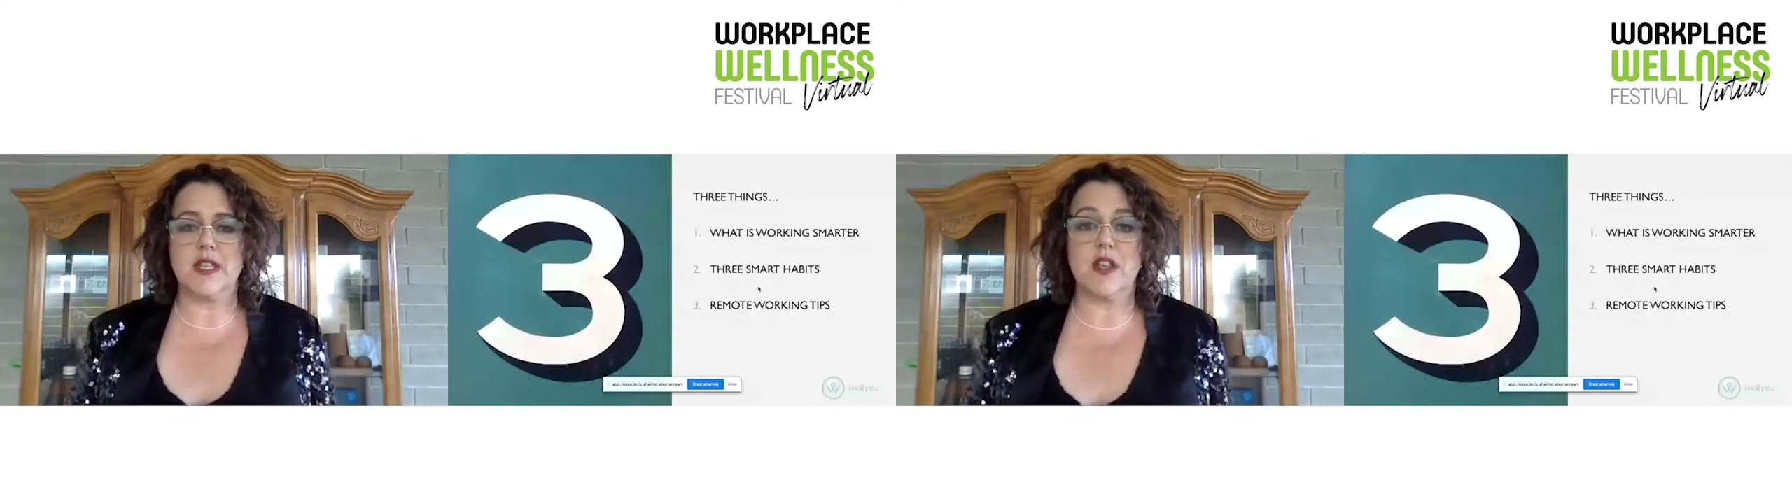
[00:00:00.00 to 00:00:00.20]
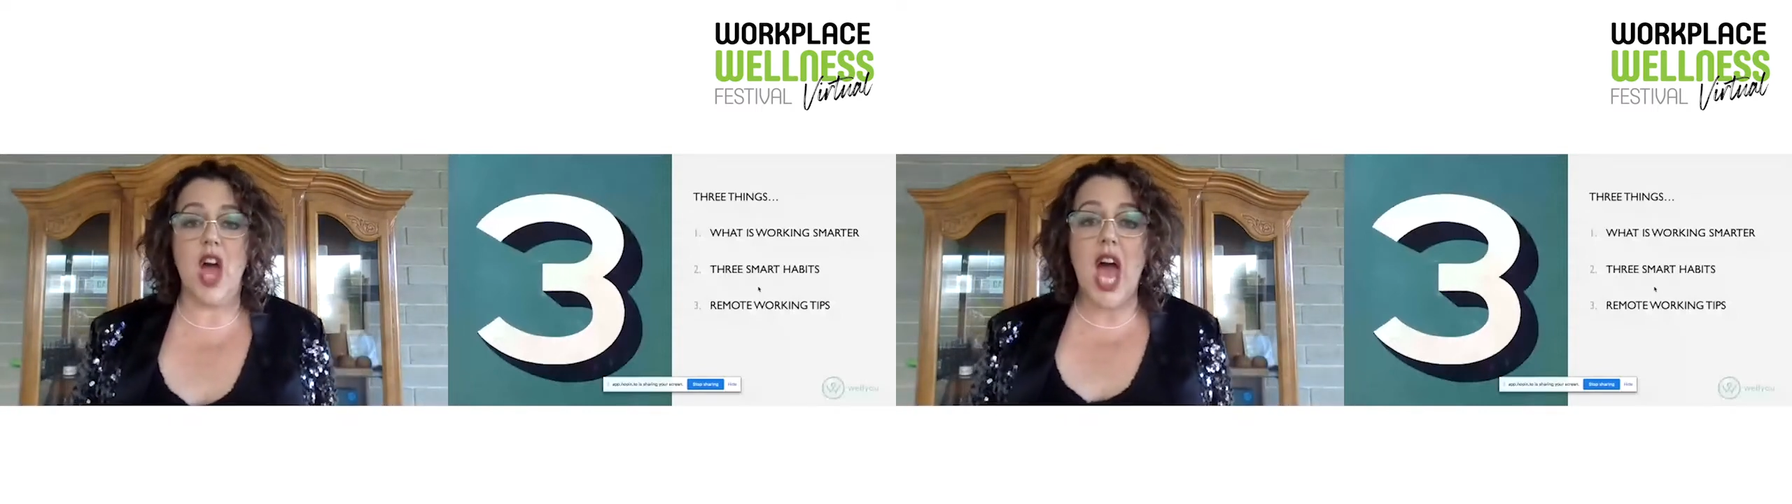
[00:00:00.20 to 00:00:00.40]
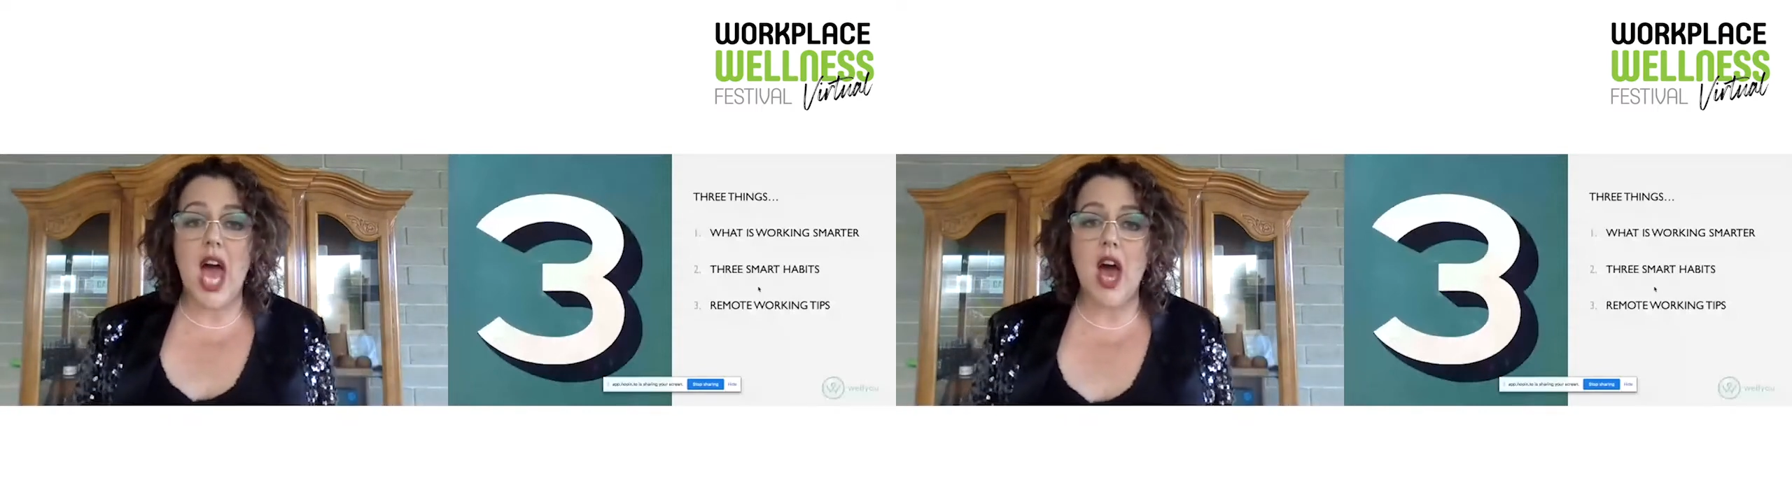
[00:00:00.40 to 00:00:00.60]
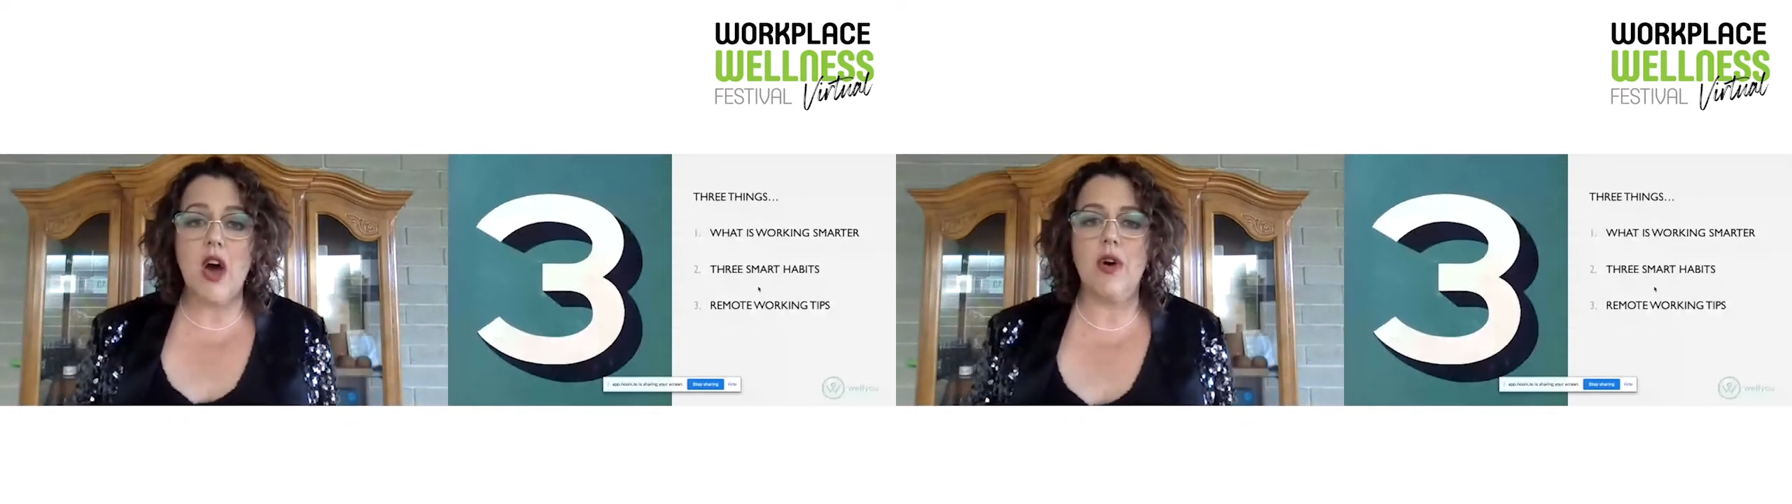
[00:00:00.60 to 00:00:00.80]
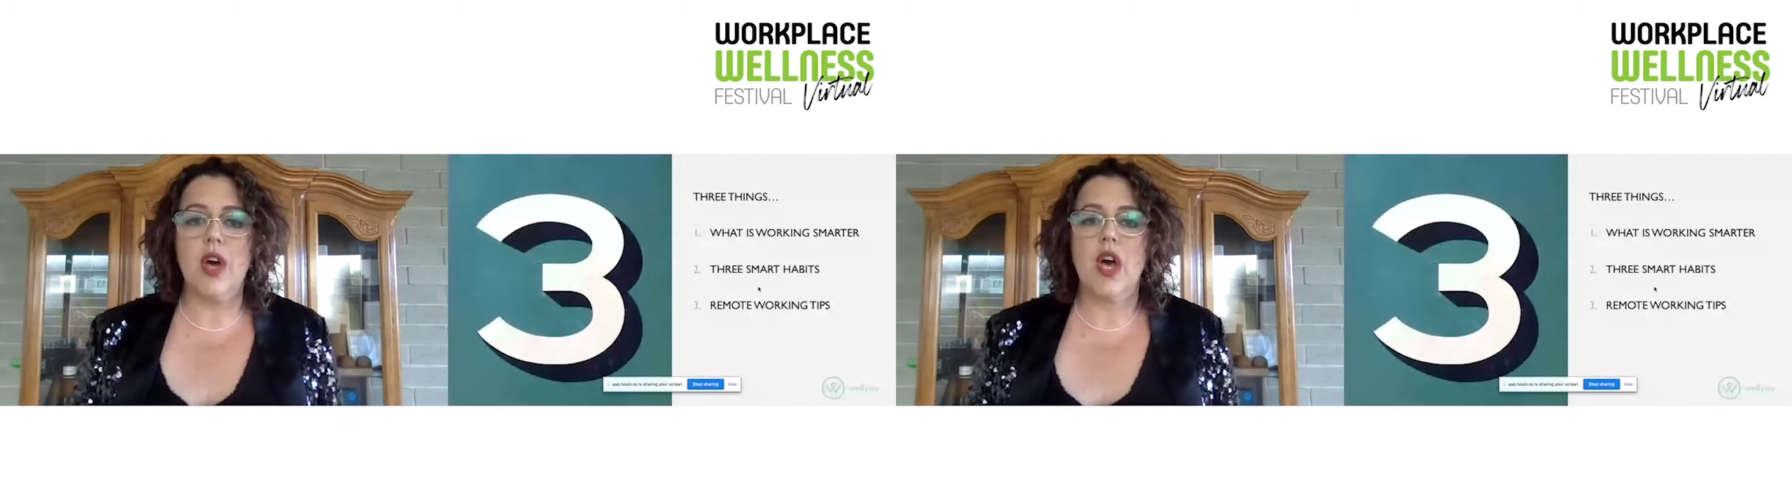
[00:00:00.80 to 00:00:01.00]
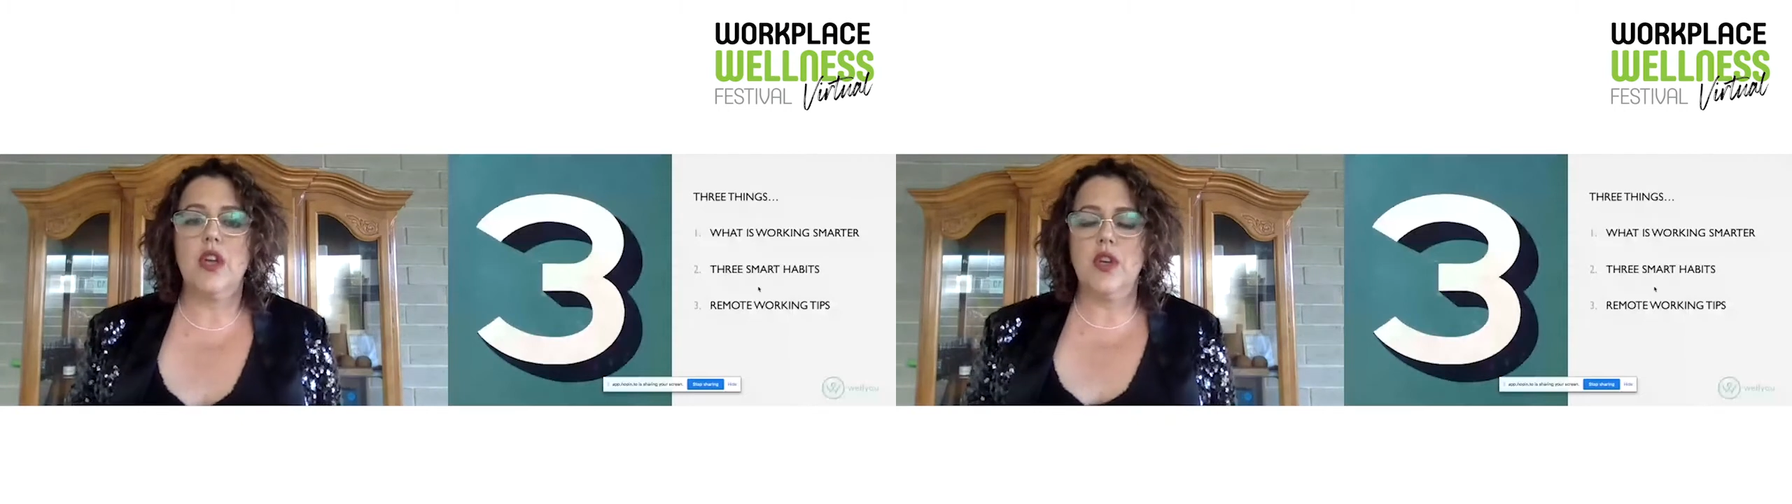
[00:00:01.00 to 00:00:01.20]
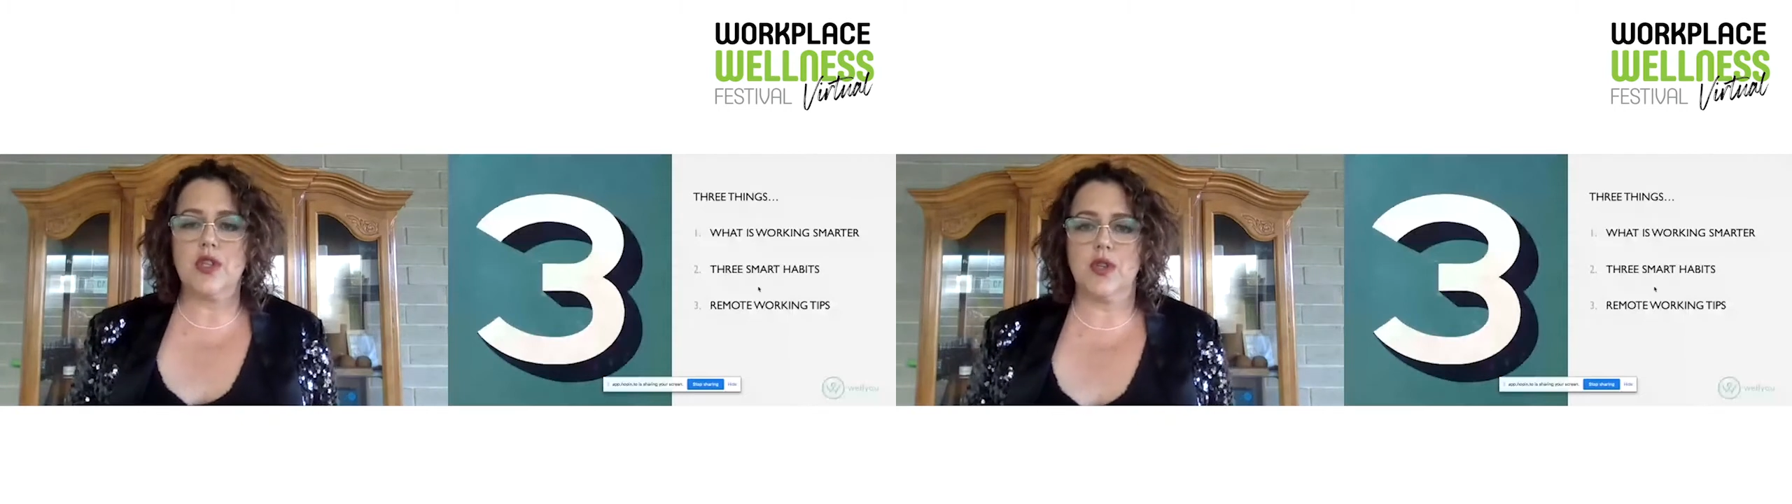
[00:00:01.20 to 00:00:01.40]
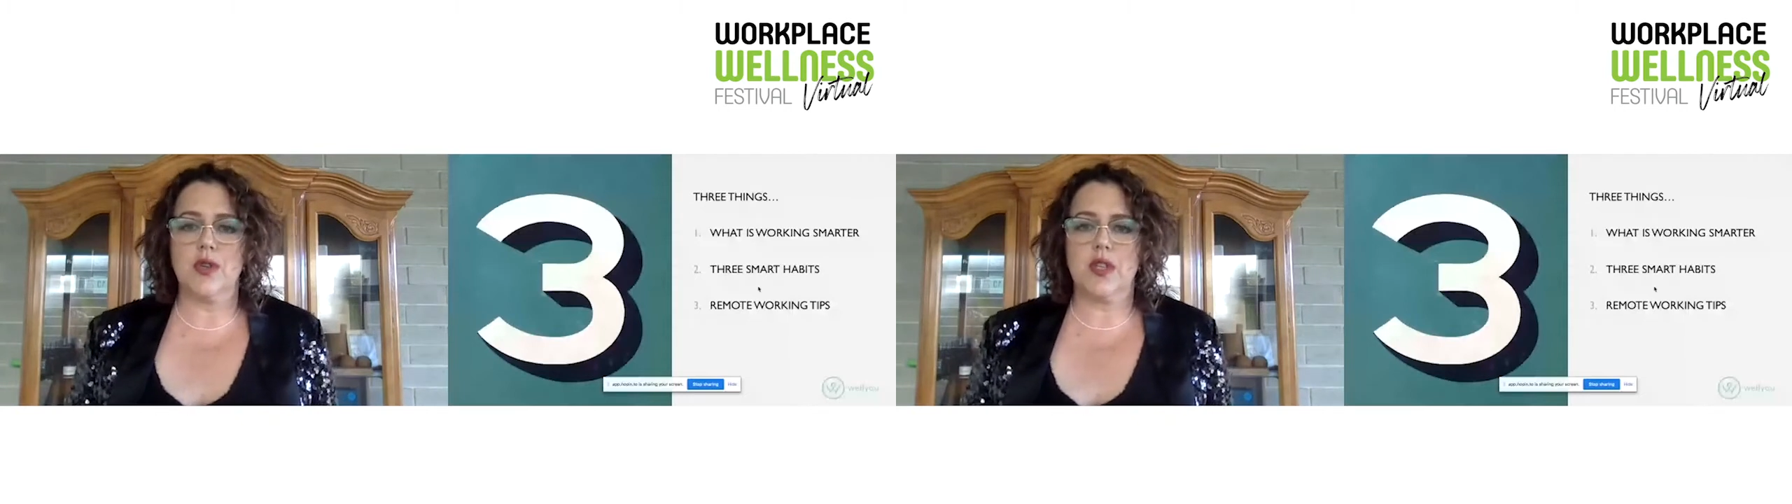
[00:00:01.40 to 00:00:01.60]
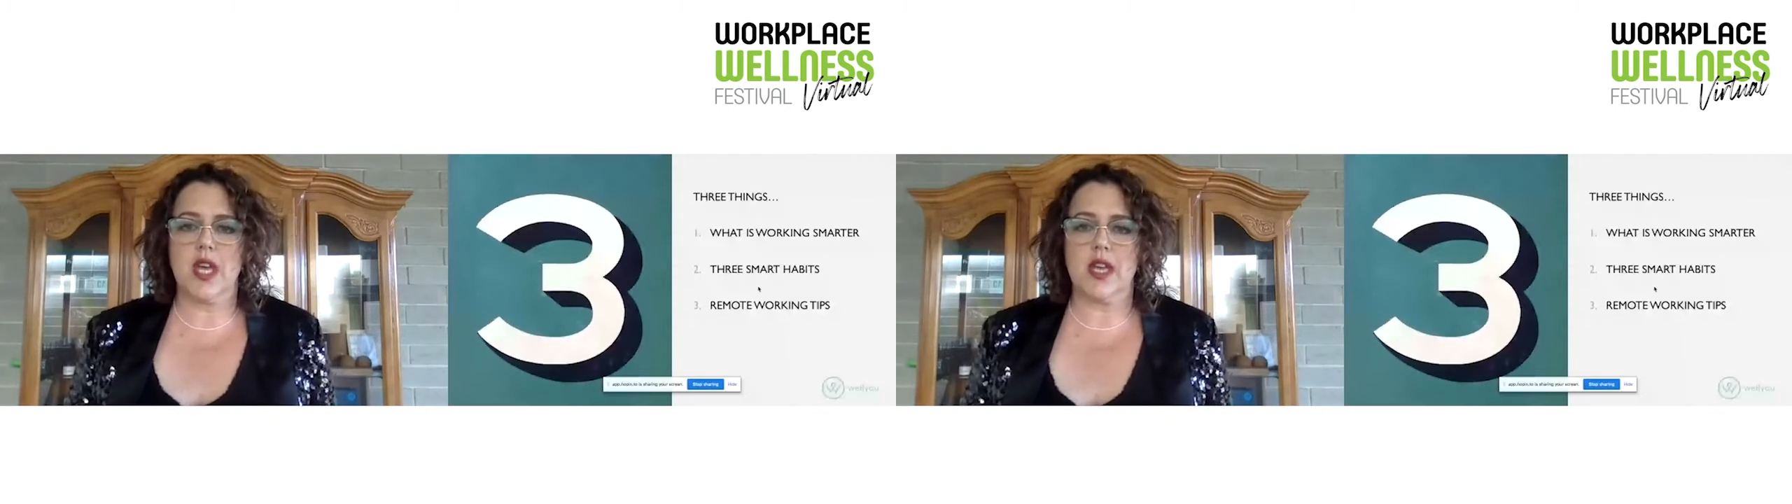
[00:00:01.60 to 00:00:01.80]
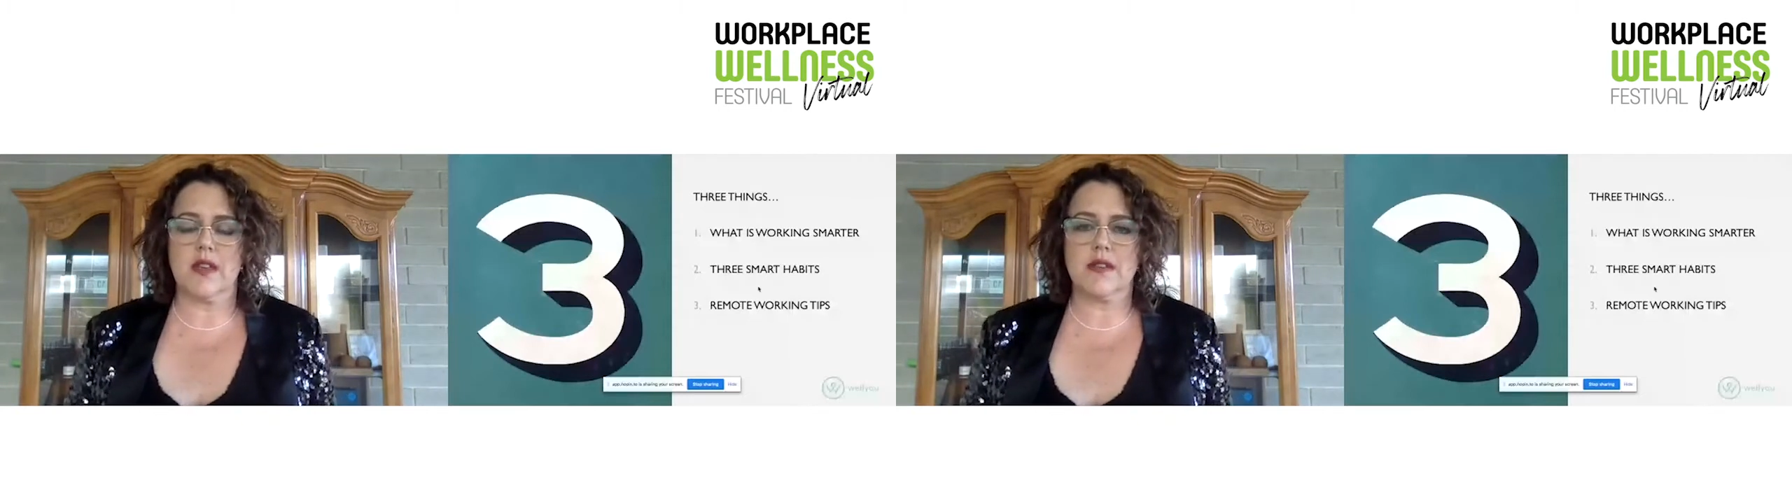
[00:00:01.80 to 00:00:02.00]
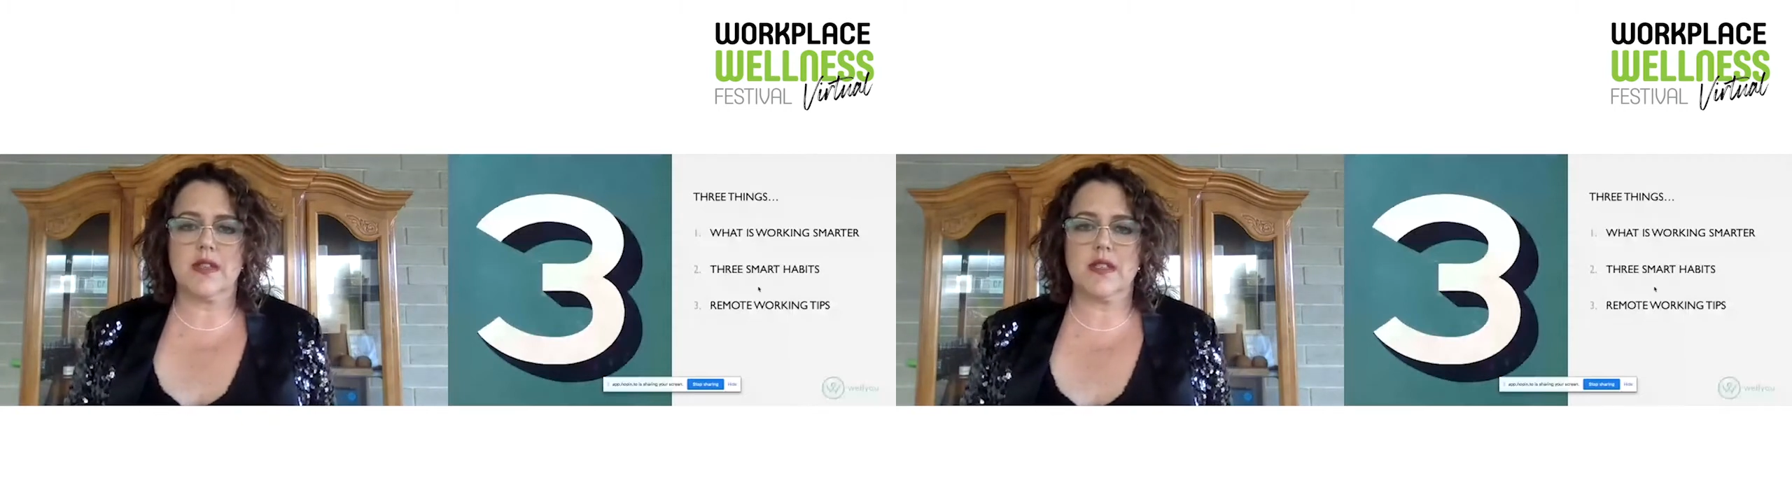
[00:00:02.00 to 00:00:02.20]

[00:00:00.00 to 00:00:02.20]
so how you do things,